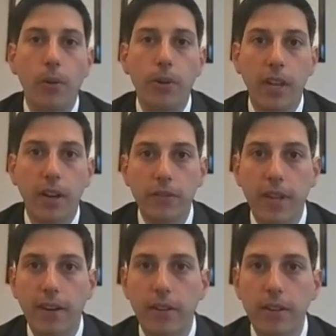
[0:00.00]
or set of
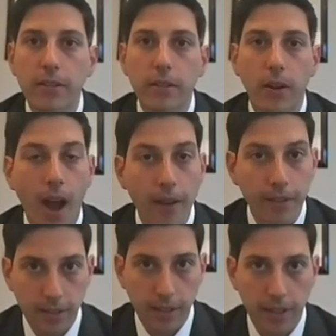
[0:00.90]
standards. So
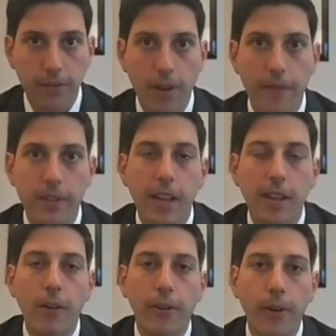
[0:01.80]
obviously, if you have a
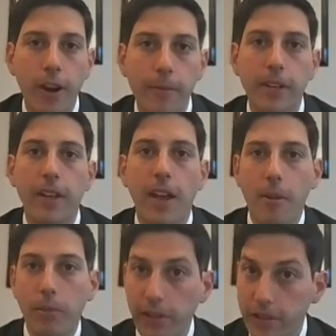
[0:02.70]
state law requirement,
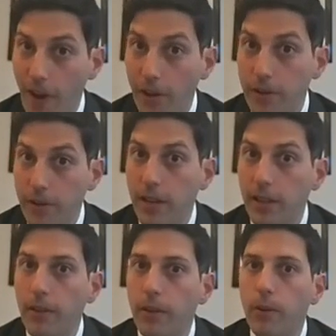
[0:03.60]
please follow your
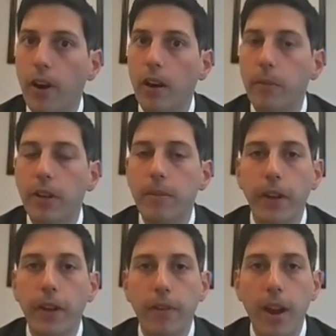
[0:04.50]
state law requirement.
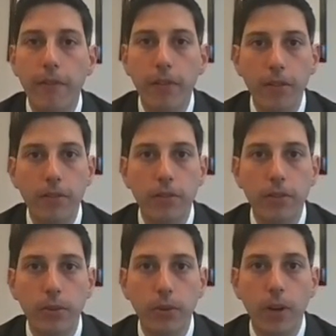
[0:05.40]
But for every other
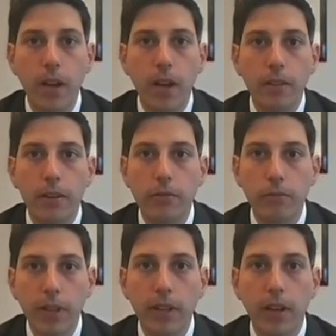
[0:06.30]
school, there's
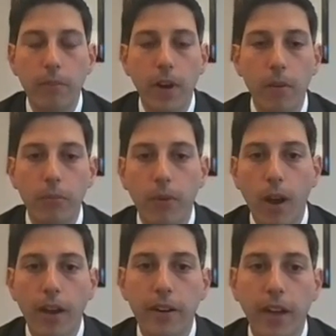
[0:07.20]
really a
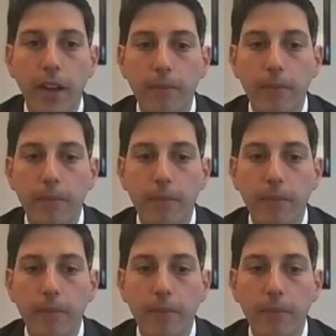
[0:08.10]
broad